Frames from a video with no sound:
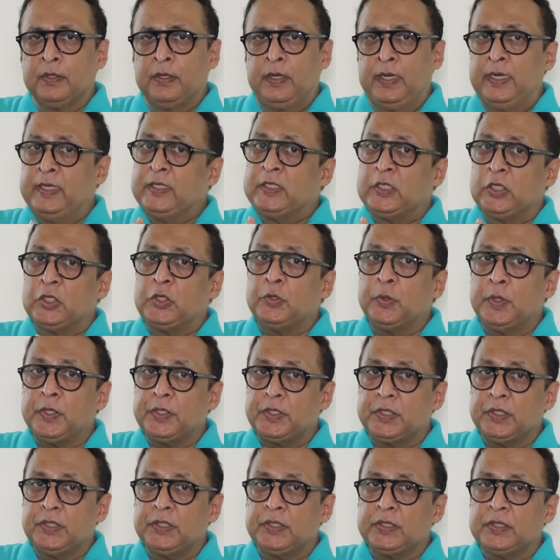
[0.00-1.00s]
In
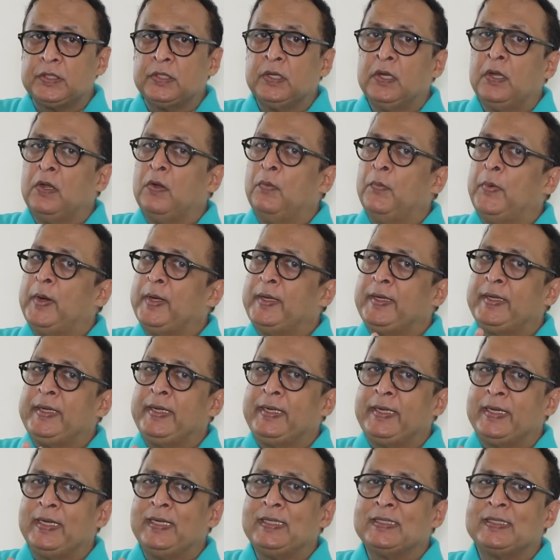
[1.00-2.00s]
situations where
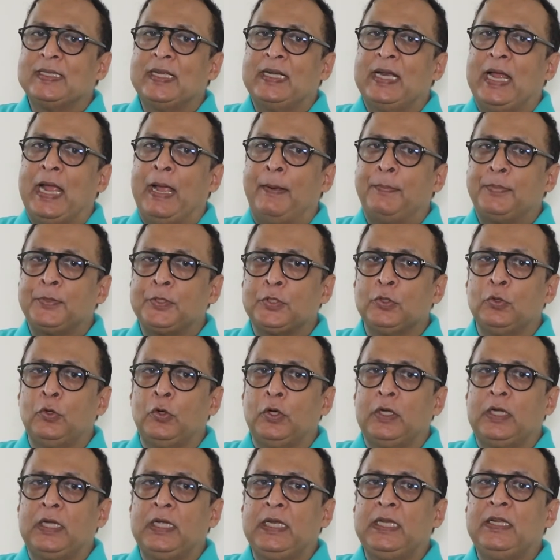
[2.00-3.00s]
details are
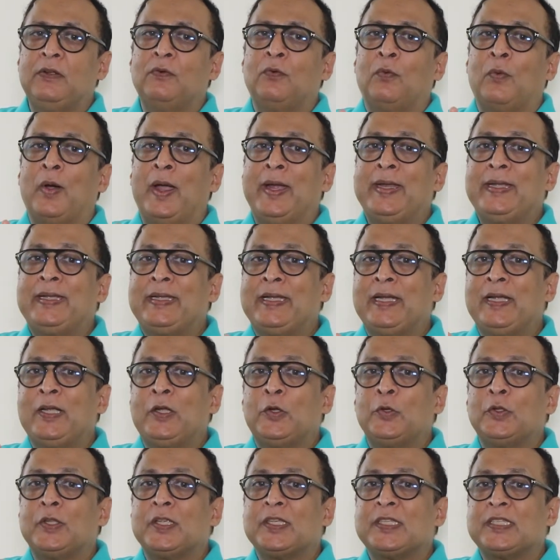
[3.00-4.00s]
absolutely vital
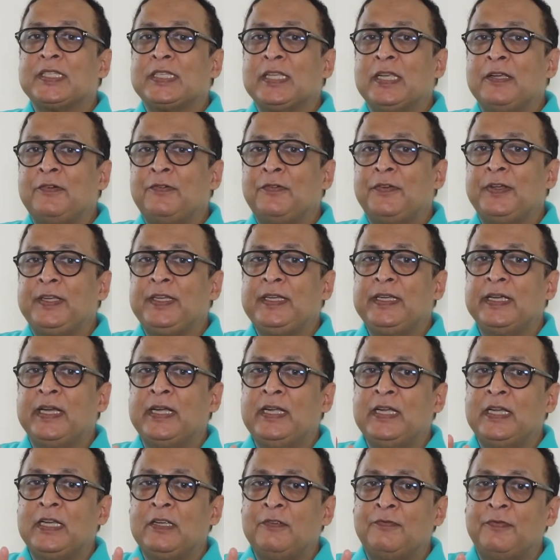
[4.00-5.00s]
to the safety
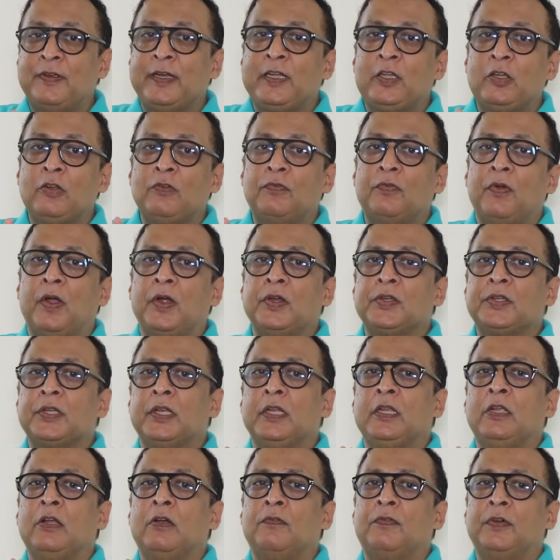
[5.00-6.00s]
and effective
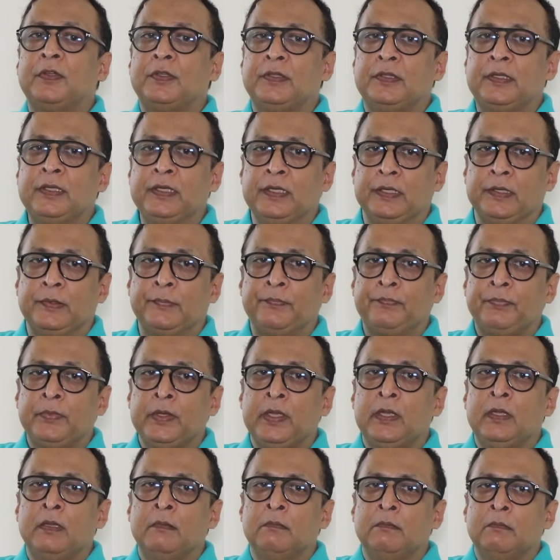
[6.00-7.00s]
functioning of a thing.
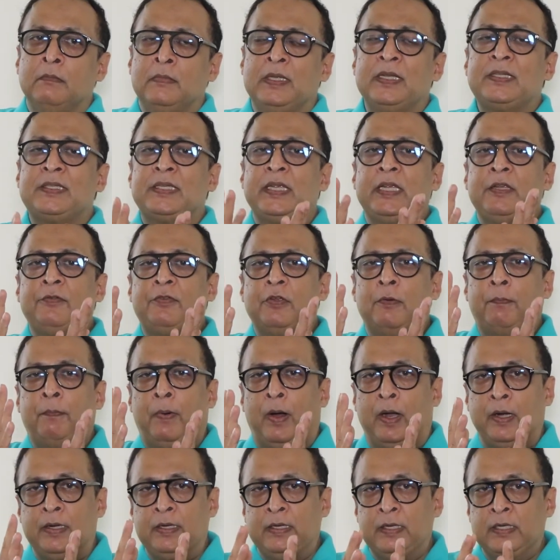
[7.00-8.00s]
Let's say if your
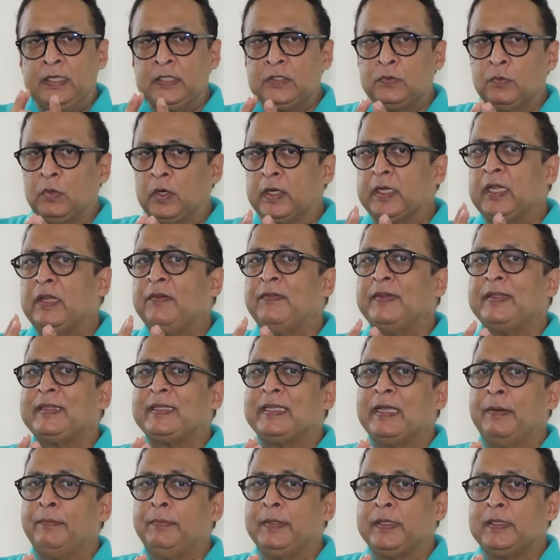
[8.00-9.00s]
partner is working with
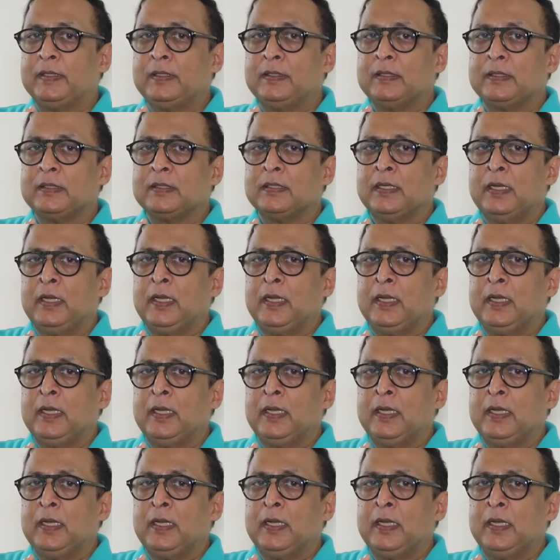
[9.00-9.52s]
chemicals,